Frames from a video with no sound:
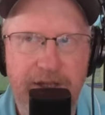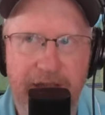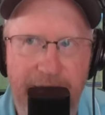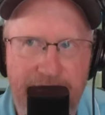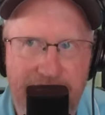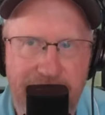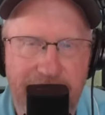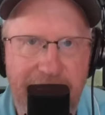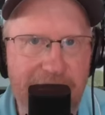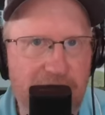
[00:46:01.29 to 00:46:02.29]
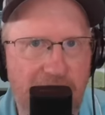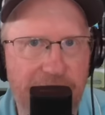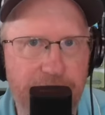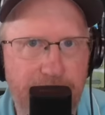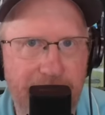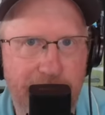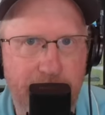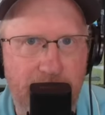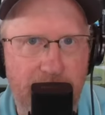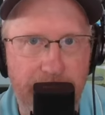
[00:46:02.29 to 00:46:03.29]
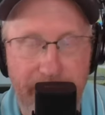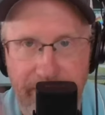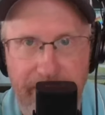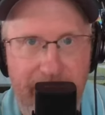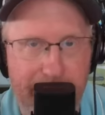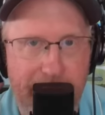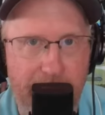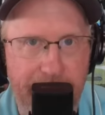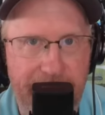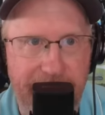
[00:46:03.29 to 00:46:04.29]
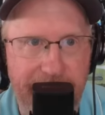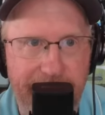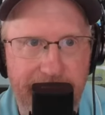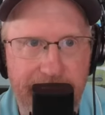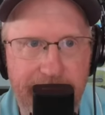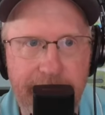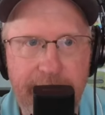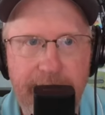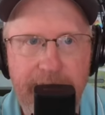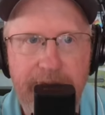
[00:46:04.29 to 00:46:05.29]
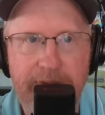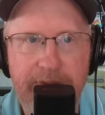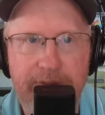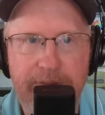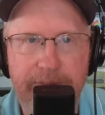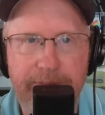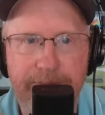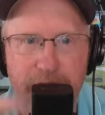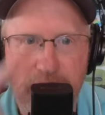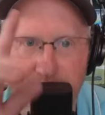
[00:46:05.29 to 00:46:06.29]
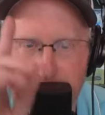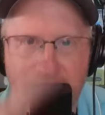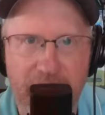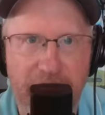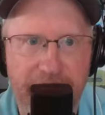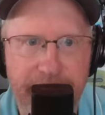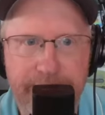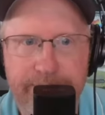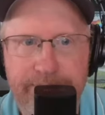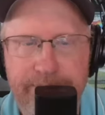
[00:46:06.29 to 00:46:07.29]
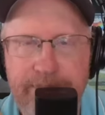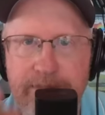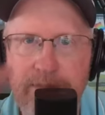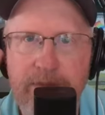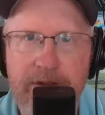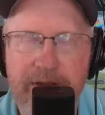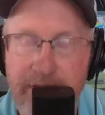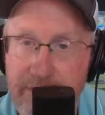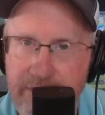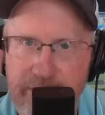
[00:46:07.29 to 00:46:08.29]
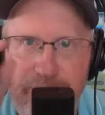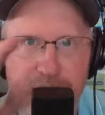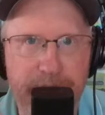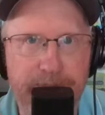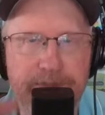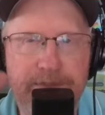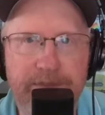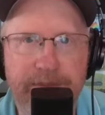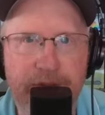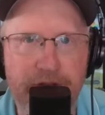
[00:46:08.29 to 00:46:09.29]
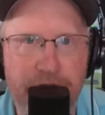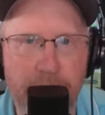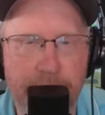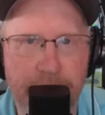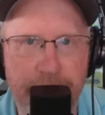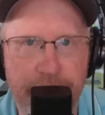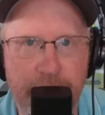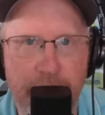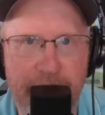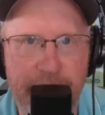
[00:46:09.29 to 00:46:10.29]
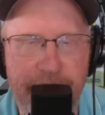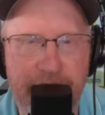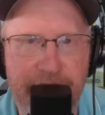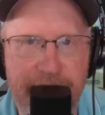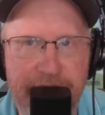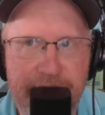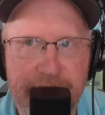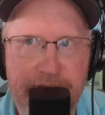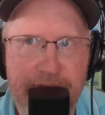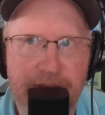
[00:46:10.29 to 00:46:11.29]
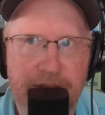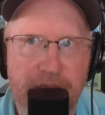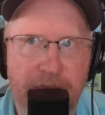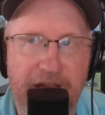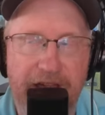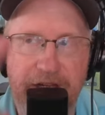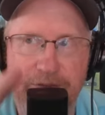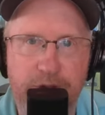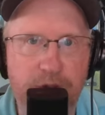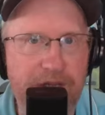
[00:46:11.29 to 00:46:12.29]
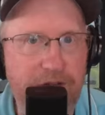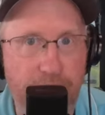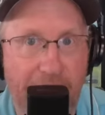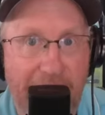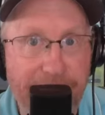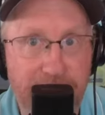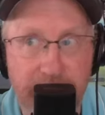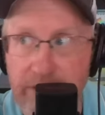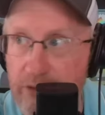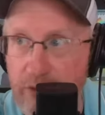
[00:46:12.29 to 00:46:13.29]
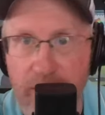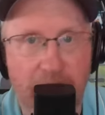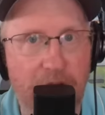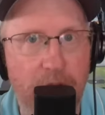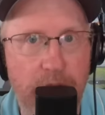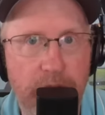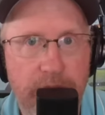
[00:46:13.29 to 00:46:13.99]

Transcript: And they say in college baseball, and the MLB does this, and you can bet on it if you're the interpreter for Shohei Ohtani, that if you get drafted, you can go